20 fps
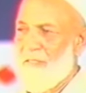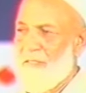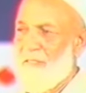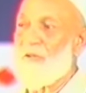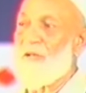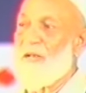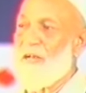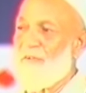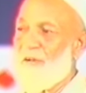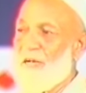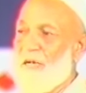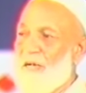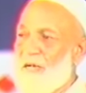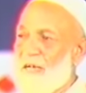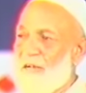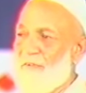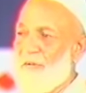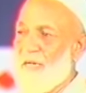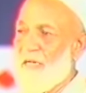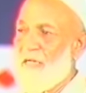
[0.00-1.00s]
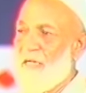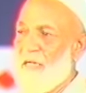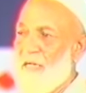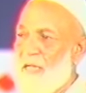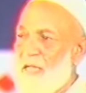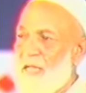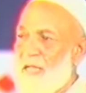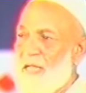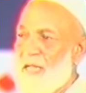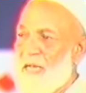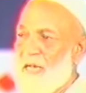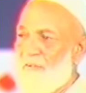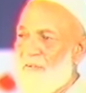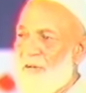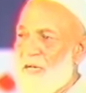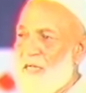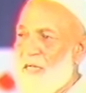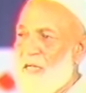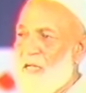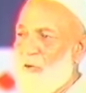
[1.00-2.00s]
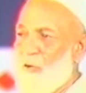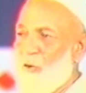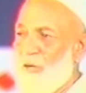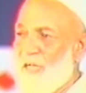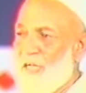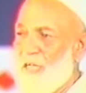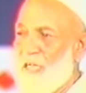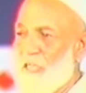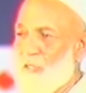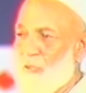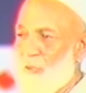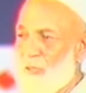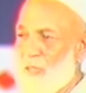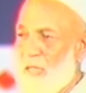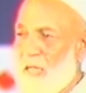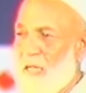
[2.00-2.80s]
The Reverend Ronnie D'Souza.